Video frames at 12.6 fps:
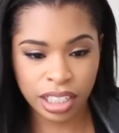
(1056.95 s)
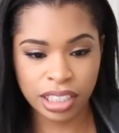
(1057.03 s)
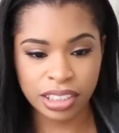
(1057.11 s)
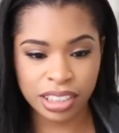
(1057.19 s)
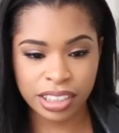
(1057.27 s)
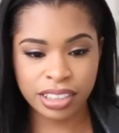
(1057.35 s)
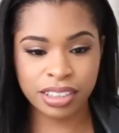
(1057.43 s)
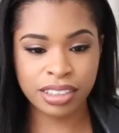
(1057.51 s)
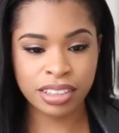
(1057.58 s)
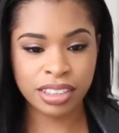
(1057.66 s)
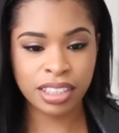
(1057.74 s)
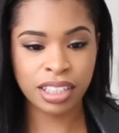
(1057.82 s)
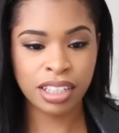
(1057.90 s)
Look,
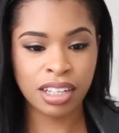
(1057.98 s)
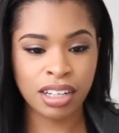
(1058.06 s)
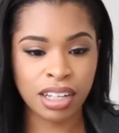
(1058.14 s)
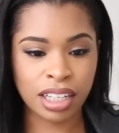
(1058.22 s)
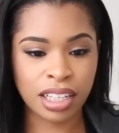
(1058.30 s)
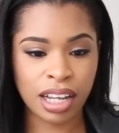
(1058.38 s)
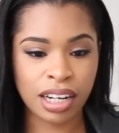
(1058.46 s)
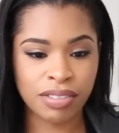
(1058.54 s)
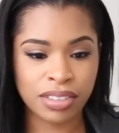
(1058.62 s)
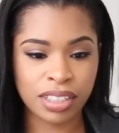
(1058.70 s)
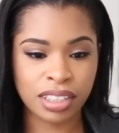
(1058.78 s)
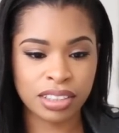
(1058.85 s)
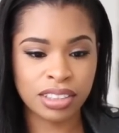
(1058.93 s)
look at how
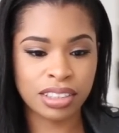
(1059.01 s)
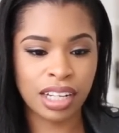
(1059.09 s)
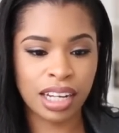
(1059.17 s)
everything is just